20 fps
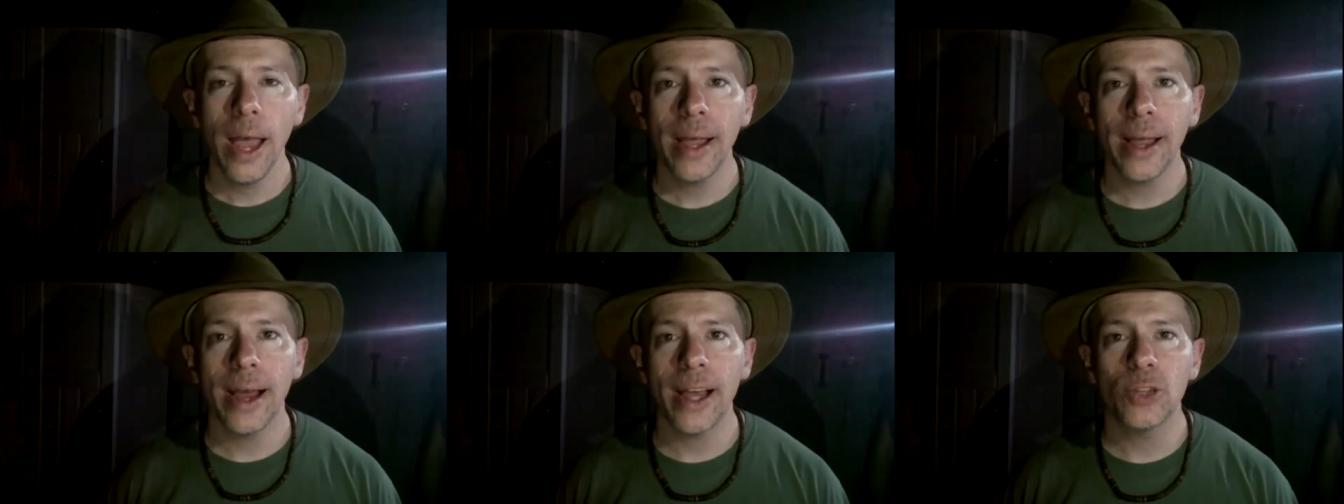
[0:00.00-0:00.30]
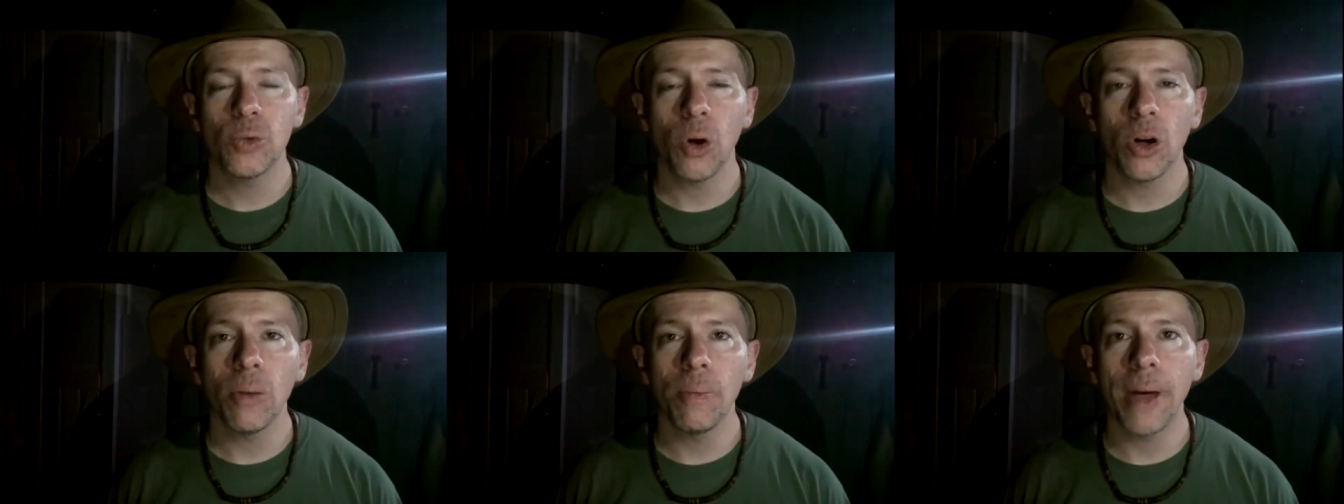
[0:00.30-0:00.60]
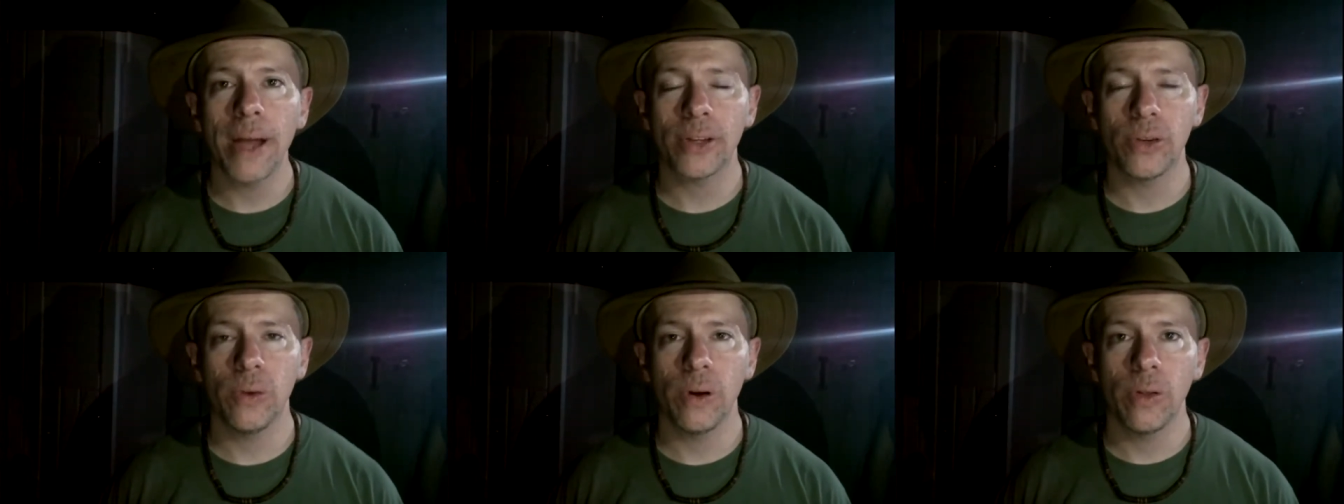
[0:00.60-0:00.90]
Hey guys,
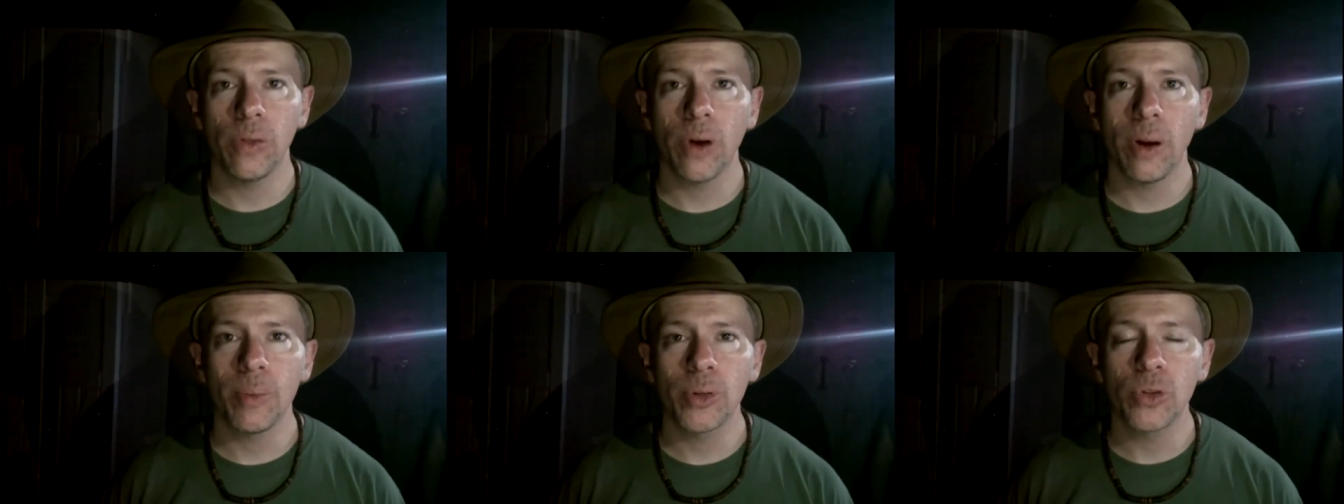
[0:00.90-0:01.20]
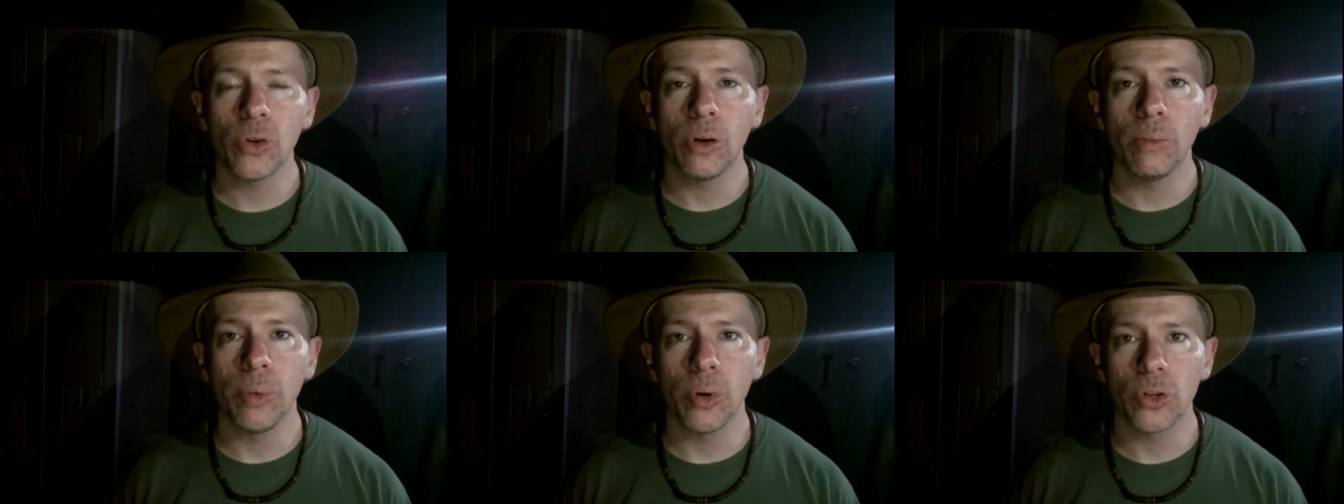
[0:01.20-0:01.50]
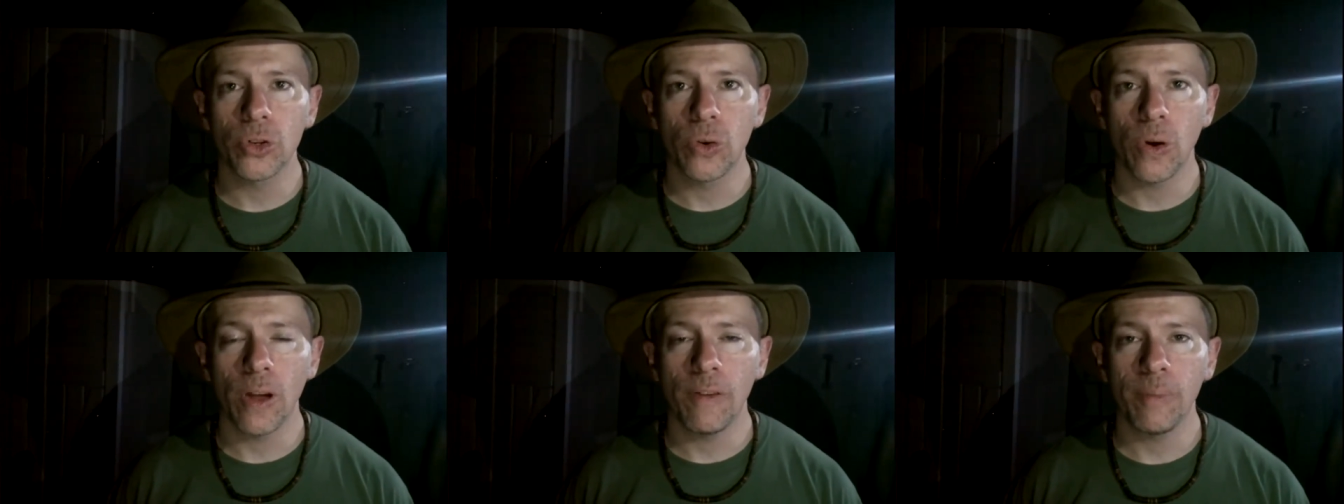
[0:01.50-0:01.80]
welcome back to another episode
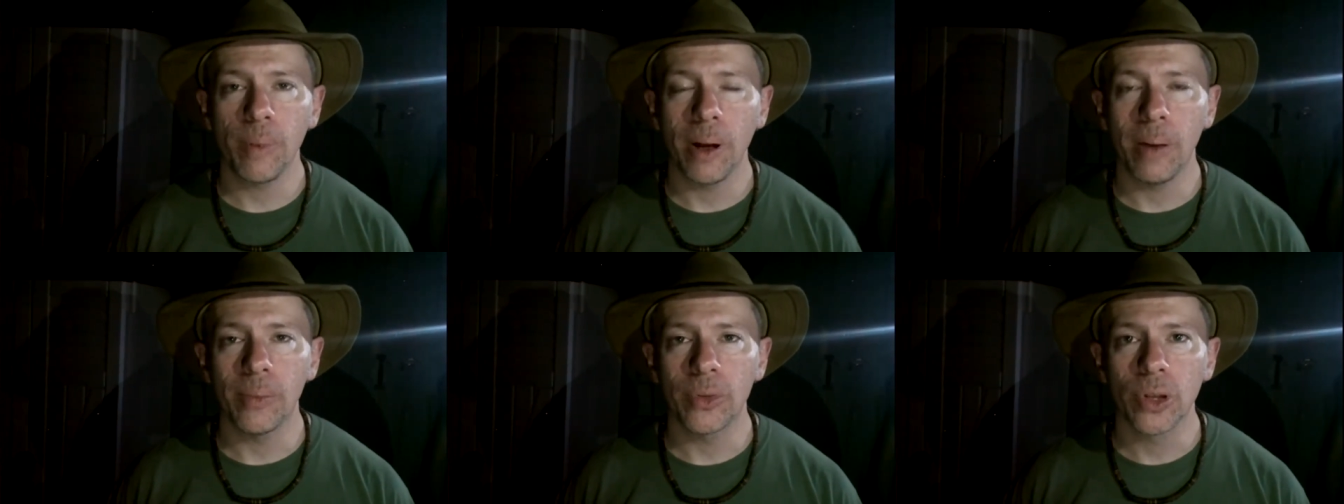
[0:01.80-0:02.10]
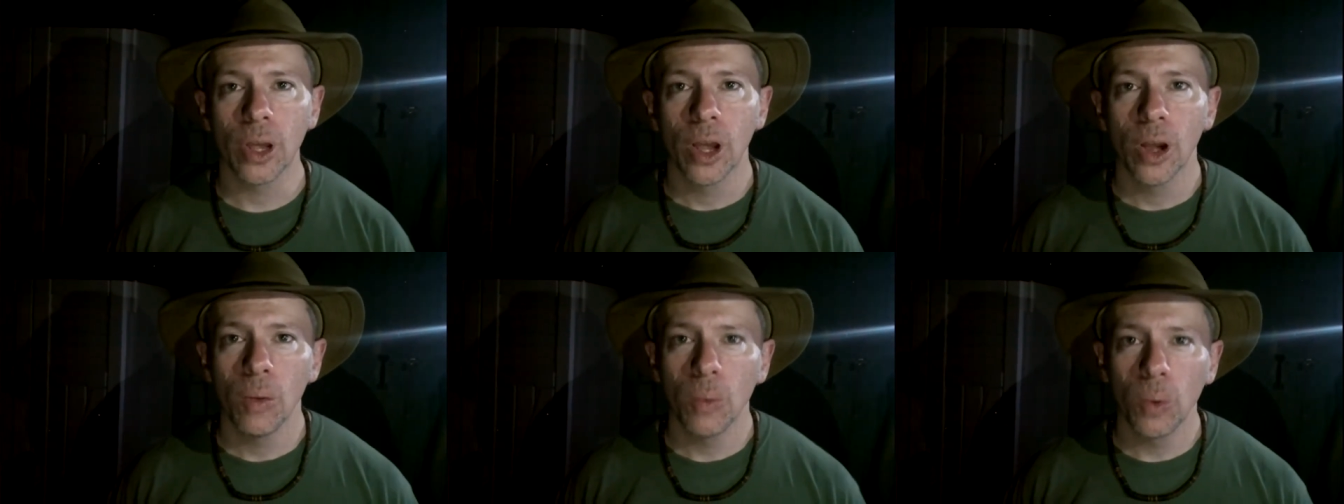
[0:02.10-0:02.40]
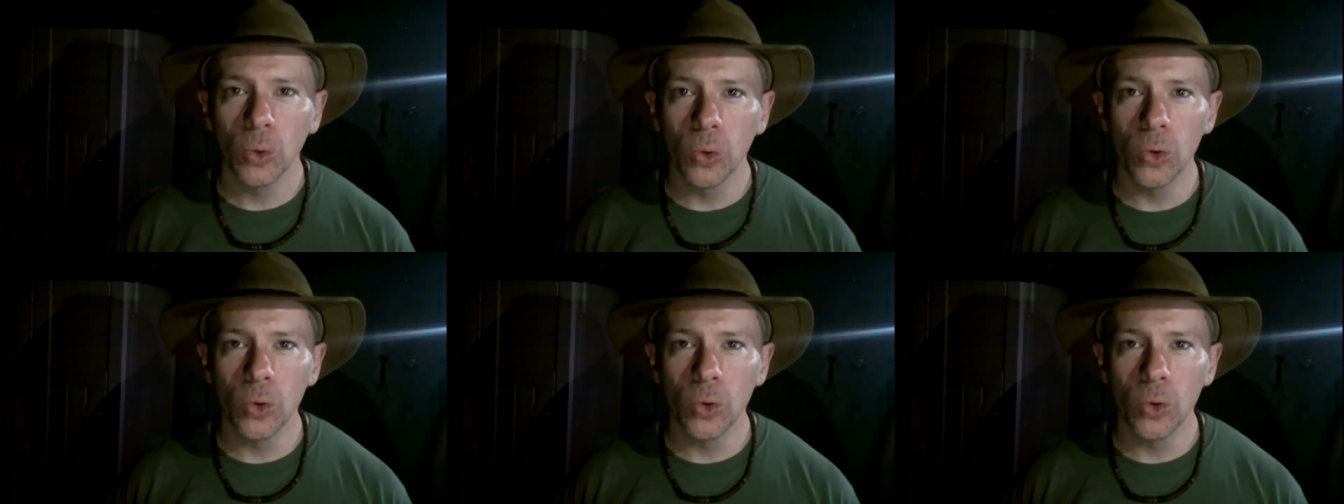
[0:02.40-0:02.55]
of BushCraft Bums.